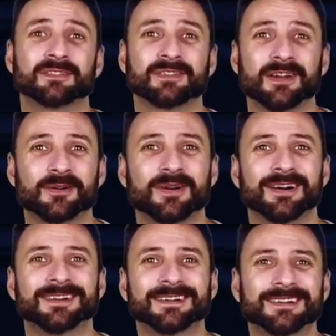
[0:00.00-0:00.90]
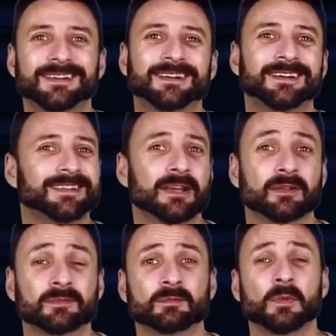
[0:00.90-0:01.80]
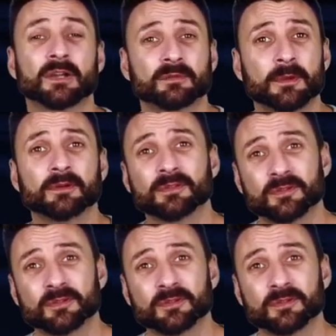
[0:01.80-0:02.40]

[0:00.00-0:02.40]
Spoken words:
So yeah, my experience